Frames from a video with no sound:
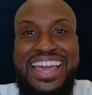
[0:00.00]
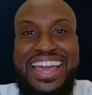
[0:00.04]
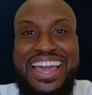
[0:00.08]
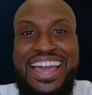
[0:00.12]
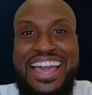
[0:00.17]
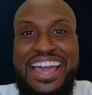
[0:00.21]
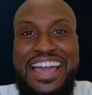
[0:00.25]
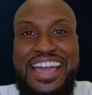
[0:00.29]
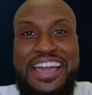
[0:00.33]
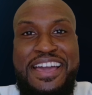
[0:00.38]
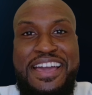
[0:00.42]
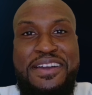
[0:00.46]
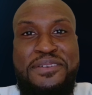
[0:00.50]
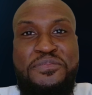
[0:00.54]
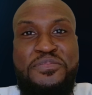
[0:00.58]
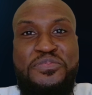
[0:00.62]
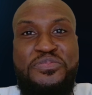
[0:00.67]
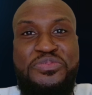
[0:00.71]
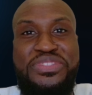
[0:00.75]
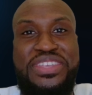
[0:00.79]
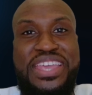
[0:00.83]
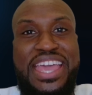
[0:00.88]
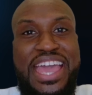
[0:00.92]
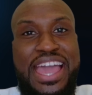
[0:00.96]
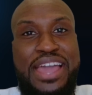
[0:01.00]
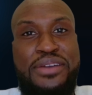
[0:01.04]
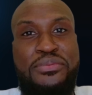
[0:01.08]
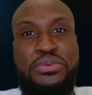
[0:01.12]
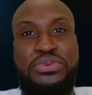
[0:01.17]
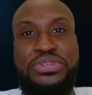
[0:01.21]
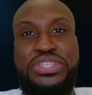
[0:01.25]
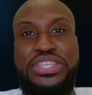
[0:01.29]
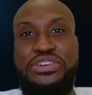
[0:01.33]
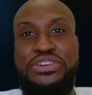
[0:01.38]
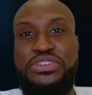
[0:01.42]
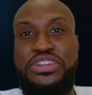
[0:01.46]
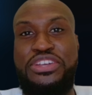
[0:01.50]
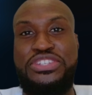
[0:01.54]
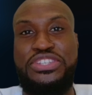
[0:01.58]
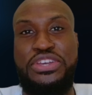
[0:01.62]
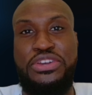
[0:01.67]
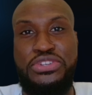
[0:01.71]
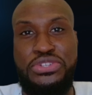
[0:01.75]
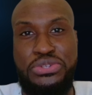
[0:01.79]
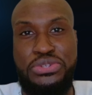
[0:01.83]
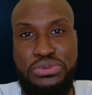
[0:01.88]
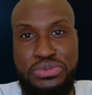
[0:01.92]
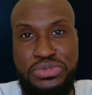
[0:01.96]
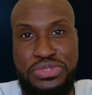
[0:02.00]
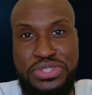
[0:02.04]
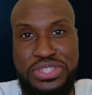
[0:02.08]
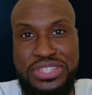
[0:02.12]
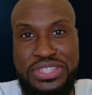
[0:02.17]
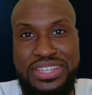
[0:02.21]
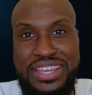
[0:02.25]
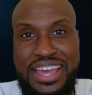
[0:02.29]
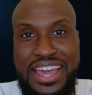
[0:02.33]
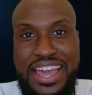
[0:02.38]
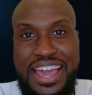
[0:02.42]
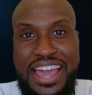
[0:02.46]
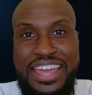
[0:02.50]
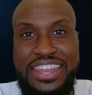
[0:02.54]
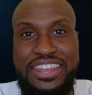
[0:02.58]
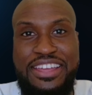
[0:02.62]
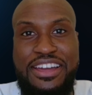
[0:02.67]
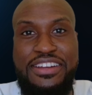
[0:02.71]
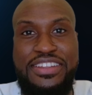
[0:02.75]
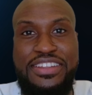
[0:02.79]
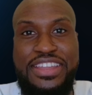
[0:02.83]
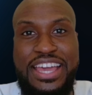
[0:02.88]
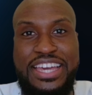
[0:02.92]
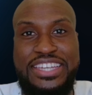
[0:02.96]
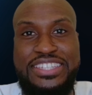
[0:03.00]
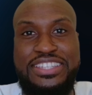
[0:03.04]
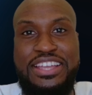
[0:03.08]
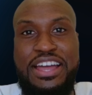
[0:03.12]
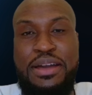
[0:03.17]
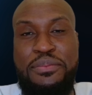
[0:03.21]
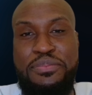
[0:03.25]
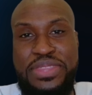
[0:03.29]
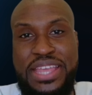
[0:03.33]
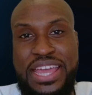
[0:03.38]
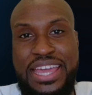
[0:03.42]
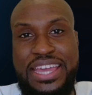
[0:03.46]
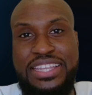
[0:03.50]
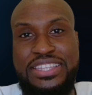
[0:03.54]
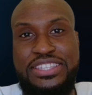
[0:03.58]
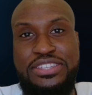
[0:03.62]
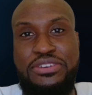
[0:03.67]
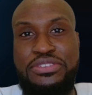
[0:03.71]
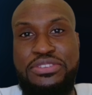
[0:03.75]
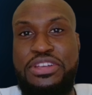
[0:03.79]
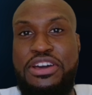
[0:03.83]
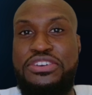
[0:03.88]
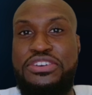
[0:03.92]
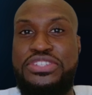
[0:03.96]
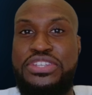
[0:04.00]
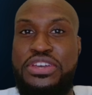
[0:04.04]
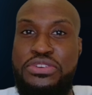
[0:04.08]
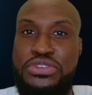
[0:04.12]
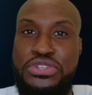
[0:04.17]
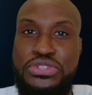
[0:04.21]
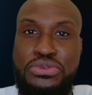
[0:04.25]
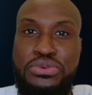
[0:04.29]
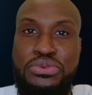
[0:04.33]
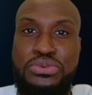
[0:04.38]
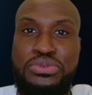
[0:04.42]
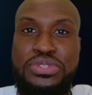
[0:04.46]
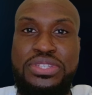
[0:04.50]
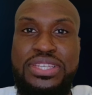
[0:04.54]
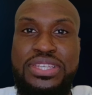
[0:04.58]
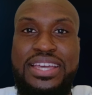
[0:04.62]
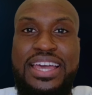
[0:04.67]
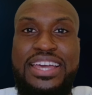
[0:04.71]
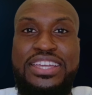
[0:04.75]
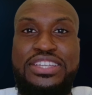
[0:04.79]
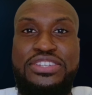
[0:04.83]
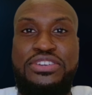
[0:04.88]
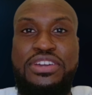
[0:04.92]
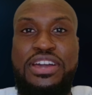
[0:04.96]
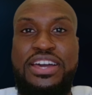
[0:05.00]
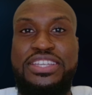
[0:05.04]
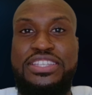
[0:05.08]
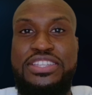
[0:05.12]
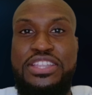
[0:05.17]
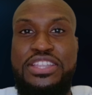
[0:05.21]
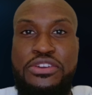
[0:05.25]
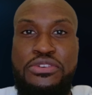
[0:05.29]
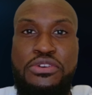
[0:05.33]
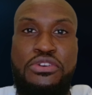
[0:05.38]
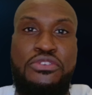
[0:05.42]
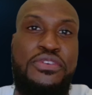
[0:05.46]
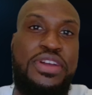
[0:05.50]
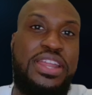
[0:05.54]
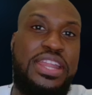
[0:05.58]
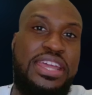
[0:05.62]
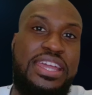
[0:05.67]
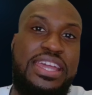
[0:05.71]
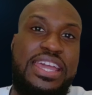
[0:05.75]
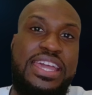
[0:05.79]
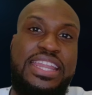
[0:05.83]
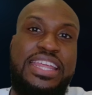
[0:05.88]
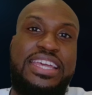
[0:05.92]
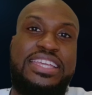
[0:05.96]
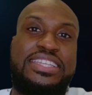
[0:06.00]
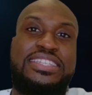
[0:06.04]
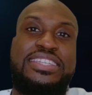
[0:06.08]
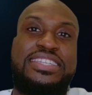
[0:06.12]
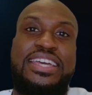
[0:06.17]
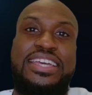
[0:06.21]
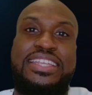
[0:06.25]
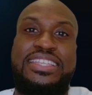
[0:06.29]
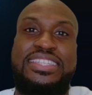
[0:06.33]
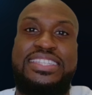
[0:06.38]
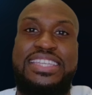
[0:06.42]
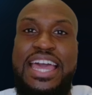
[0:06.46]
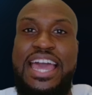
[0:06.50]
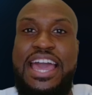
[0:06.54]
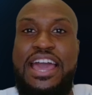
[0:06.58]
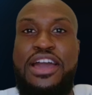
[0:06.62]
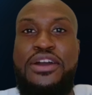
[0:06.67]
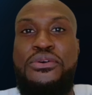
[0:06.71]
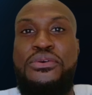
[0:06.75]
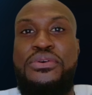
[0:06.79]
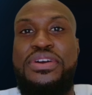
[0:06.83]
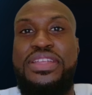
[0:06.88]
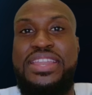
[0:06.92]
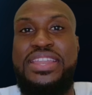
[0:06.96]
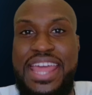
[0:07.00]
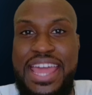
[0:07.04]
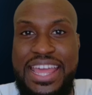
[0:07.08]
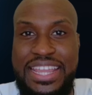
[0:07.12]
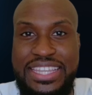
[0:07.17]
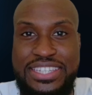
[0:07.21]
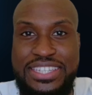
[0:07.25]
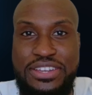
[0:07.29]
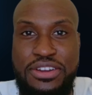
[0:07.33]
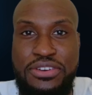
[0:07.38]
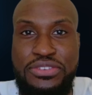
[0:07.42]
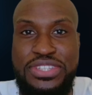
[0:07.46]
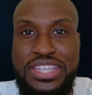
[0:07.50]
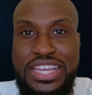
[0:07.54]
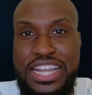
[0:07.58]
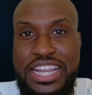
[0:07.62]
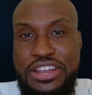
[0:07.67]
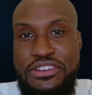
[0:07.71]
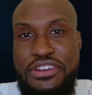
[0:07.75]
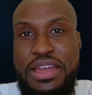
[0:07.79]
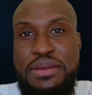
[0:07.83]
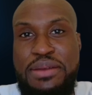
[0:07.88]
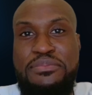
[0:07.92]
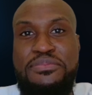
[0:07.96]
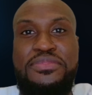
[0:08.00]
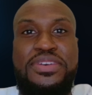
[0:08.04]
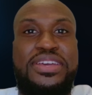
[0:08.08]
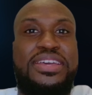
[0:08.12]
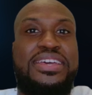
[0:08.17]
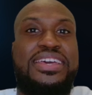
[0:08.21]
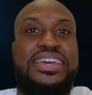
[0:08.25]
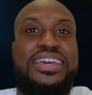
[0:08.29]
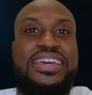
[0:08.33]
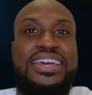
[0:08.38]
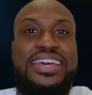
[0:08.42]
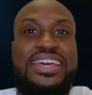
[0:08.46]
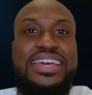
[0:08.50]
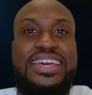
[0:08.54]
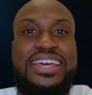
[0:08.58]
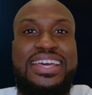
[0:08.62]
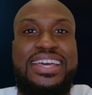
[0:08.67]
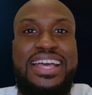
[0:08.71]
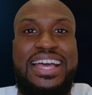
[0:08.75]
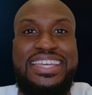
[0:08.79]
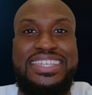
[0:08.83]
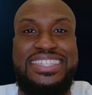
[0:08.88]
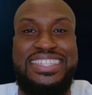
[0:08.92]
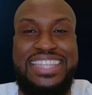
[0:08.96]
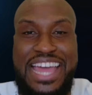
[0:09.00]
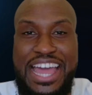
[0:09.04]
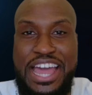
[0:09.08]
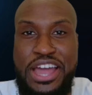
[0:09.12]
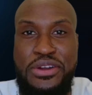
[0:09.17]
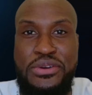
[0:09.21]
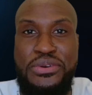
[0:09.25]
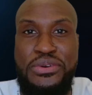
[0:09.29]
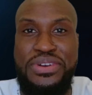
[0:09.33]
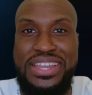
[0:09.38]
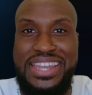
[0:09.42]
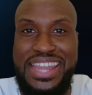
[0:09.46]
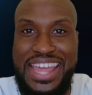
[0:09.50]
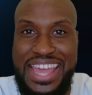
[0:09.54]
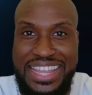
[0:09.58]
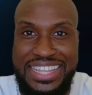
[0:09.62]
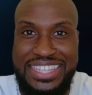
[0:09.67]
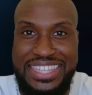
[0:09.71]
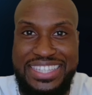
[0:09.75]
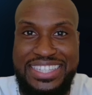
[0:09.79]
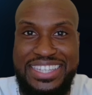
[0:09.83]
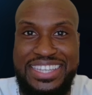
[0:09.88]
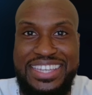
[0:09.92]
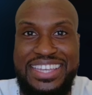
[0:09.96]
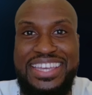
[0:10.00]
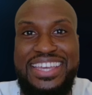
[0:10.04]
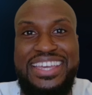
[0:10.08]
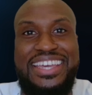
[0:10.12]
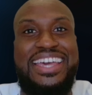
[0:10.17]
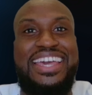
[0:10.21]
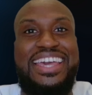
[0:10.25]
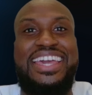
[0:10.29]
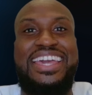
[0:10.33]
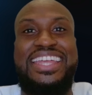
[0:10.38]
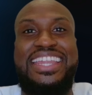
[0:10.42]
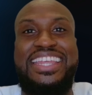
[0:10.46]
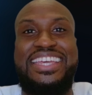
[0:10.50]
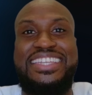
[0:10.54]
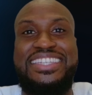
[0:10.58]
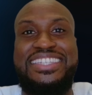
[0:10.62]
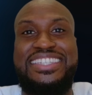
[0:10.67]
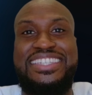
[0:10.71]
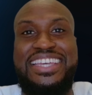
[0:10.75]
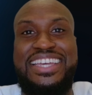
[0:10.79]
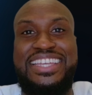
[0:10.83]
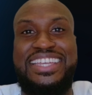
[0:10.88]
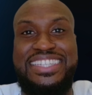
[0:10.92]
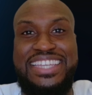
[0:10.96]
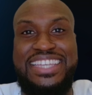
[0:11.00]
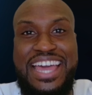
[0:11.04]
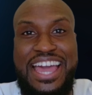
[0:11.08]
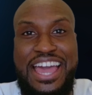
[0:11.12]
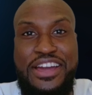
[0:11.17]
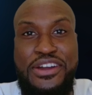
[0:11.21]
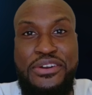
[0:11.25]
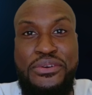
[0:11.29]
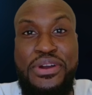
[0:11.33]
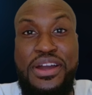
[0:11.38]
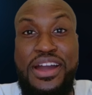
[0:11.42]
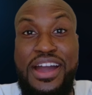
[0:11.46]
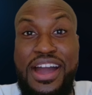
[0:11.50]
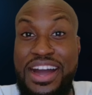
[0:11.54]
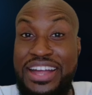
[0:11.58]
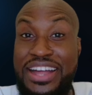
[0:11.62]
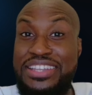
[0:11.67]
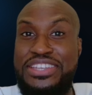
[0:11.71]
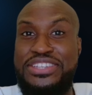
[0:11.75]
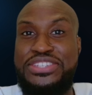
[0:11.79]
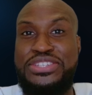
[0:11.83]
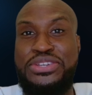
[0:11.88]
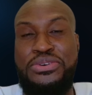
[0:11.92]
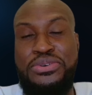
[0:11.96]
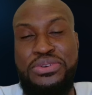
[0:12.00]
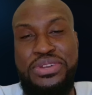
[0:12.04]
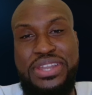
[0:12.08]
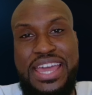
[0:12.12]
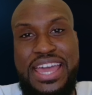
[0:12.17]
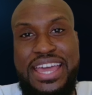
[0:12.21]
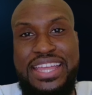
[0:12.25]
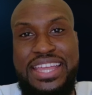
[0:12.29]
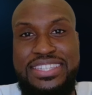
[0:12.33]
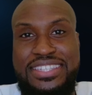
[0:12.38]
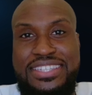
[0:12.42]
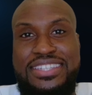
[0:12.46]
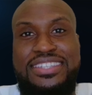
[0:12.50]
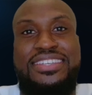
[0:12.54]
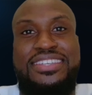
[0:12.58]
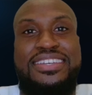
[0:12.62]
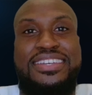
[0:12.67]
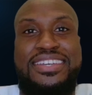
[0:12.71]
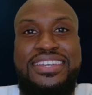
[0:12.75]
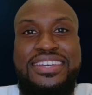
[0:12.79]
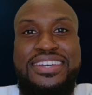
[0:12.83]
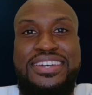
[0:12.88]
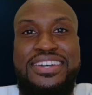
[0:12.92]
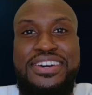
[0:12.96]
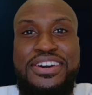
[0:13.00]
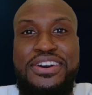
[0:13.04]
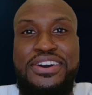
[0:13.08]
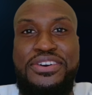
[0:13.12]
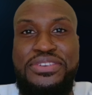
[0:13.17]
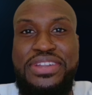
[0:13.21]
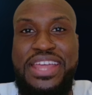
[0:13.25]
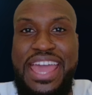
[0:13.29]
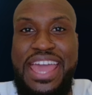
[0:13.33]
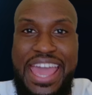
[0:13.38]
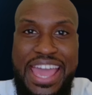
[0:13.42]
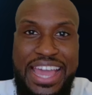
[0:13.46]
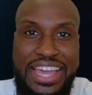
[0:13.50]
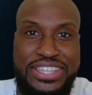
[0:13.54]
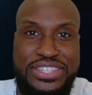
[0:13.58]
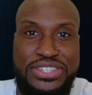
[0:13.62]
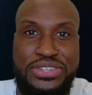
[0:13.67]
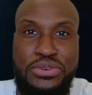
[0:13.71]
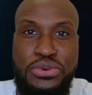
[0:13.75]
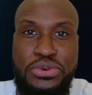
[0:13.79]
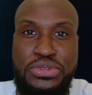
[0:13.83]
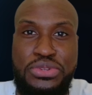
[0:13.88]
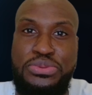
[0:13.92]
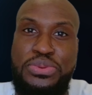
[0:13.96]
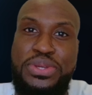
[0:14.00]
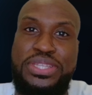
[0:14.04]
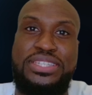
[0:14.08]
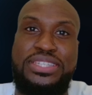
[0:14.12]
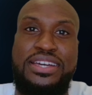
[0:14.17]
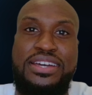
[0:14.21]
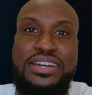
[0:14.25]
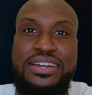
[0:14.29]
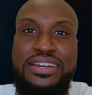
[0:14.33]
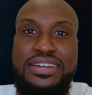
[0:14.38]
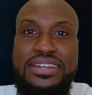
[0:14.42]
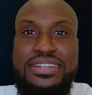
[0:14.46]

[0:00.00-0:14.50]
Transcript: We'll see you on our socials. And our next update on our socials, as you guys know already, it is TauNet on Telegram. That's TauNet. It is Tau_net on X or Twitter.